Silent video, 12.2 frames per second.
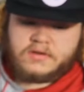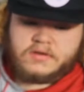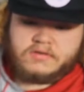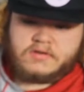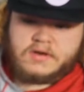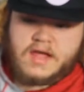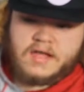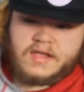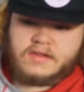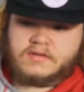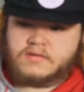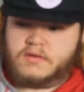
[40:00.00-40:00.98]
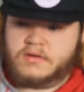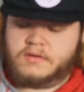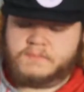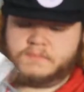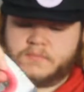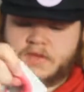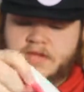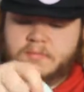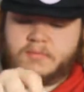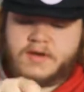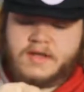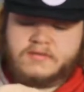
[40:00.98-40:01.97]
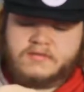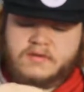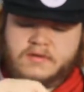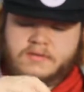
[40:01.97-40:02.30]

So now I get this little heat press,